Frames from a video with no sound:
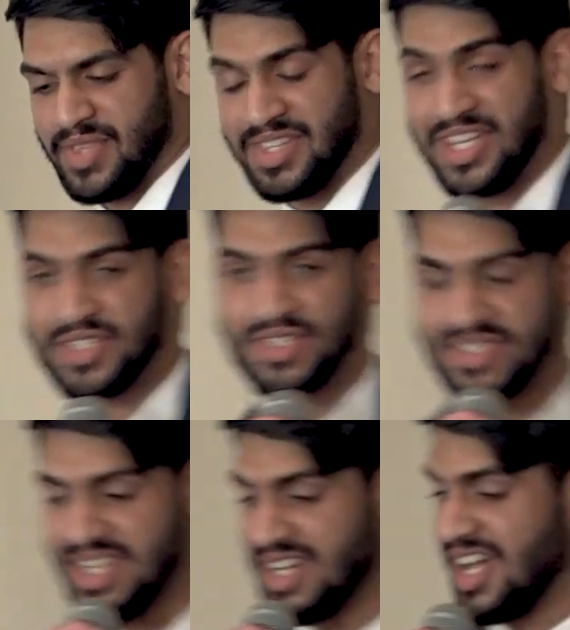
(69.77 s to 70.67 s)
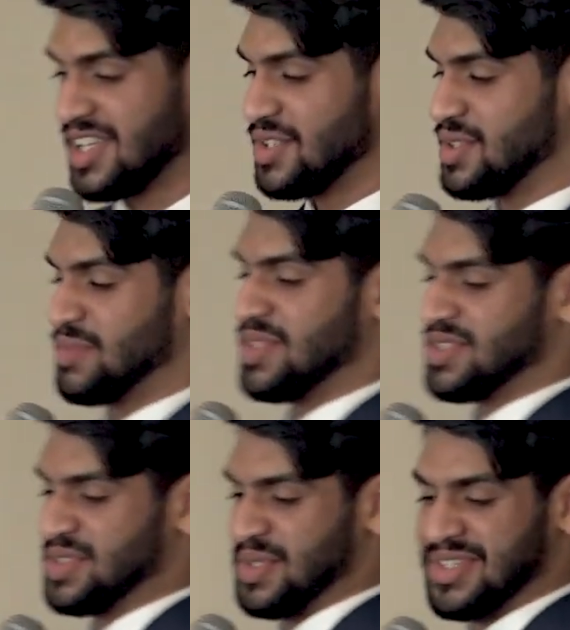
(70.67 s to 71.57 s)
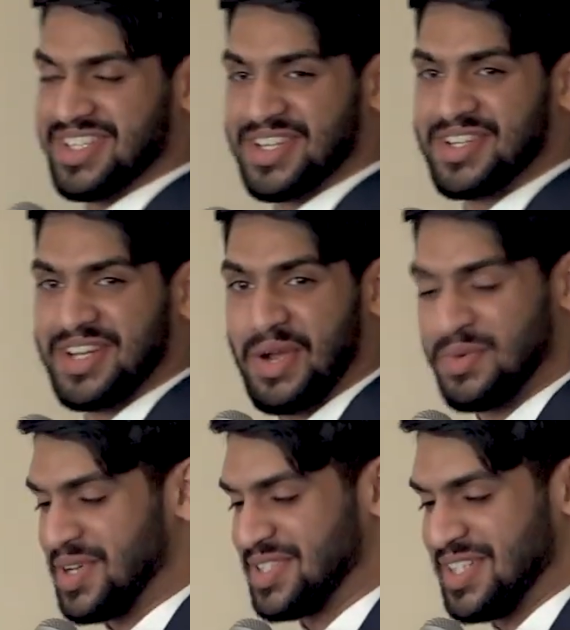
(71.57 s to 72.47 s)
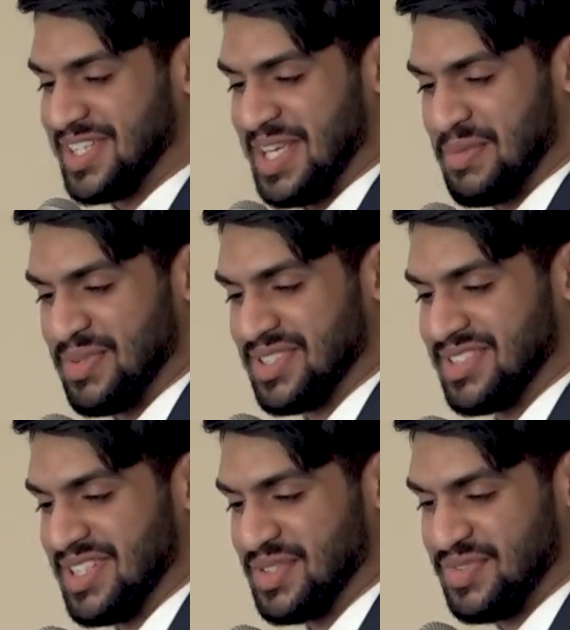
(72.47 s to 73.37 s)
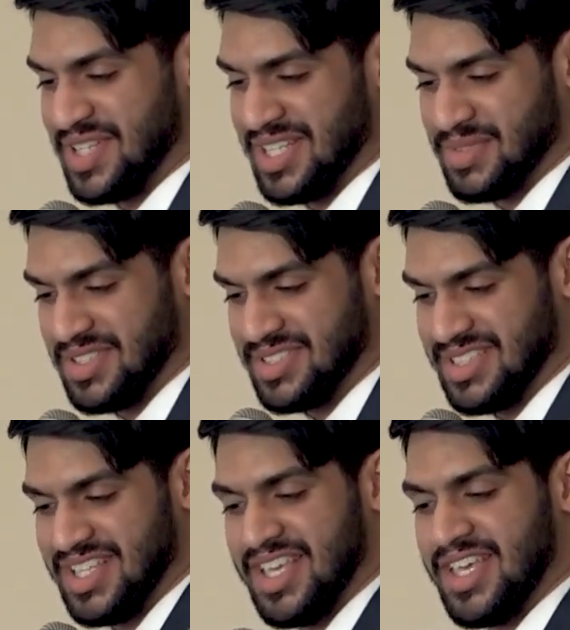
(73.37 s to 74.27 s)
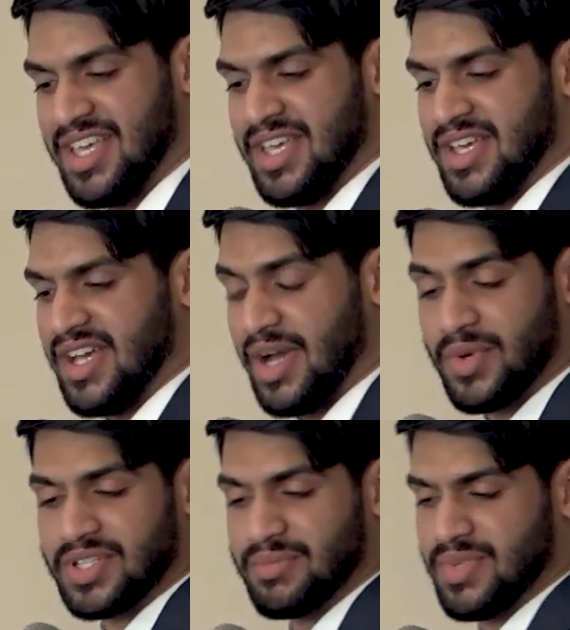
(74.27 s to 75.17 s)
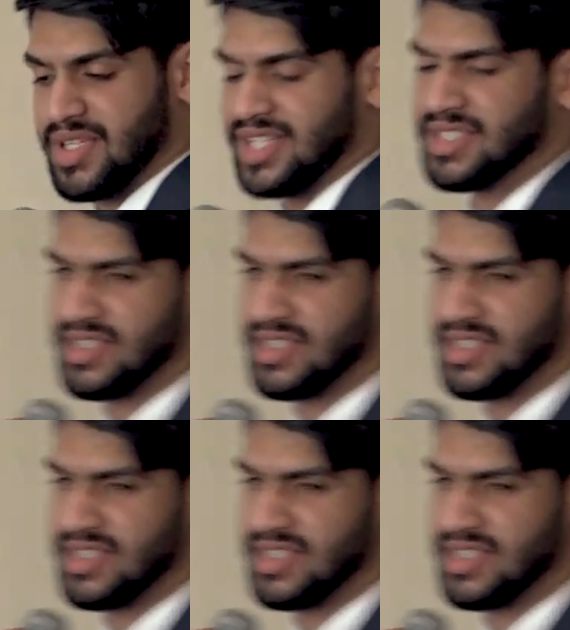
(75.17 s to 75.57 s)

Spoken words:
Like she said, I used to be a student here, and I worked on campus. And it's funny because I did a